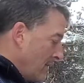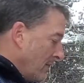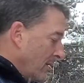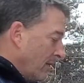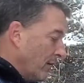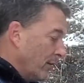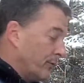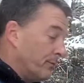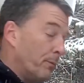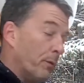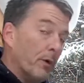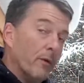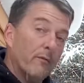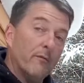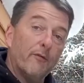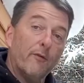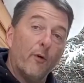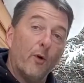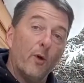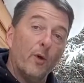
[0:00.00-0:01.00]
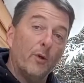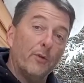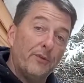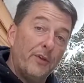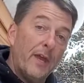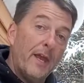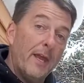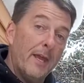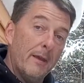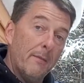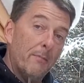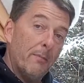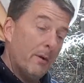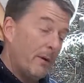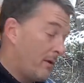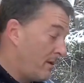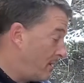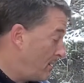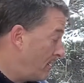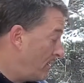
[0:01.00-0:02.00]
is put foil tape
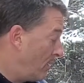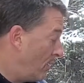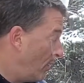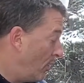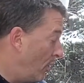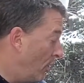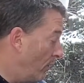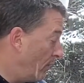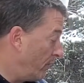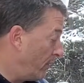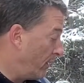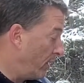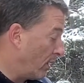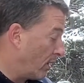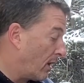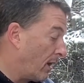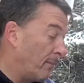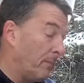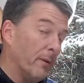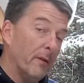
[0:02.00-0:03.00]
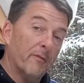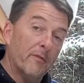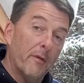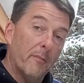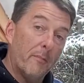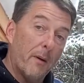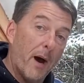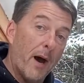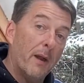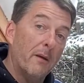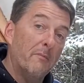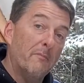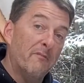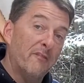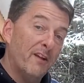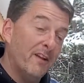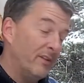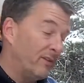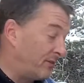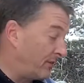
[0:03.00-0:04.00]
over a couple of the bottom
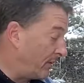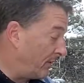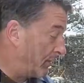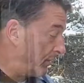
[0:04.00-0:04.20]
vents on